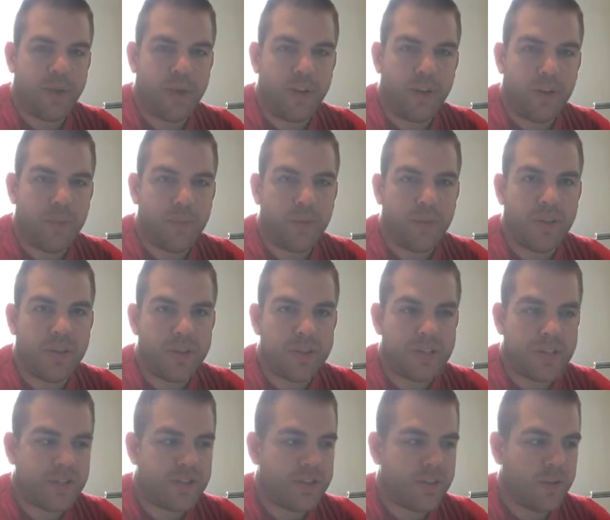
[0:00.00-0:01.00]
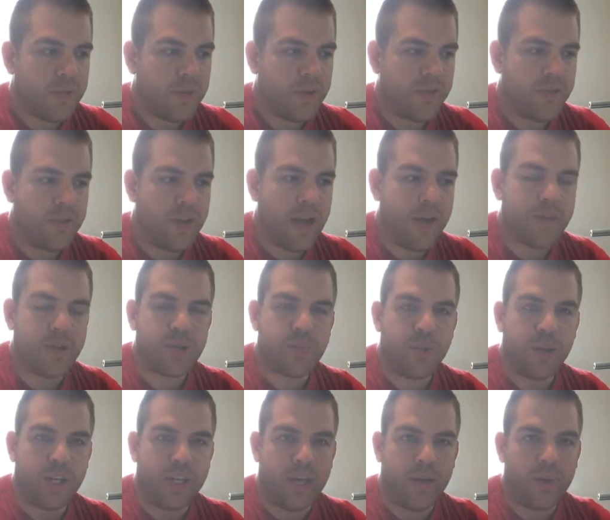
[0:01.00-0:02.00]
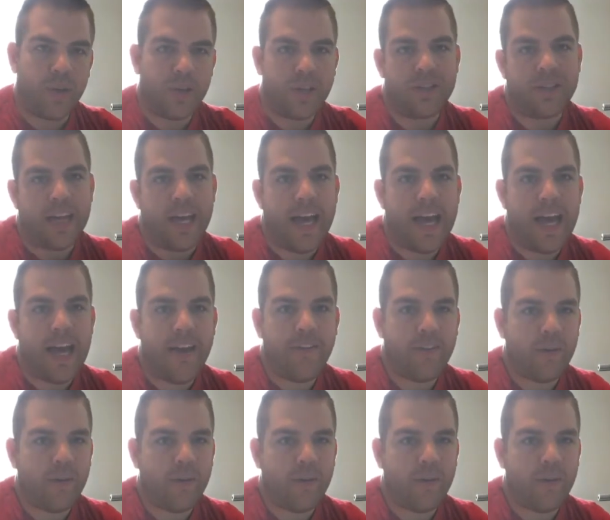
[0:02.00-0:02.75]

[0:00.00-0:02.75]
a number in the system of how much money I wanted to have.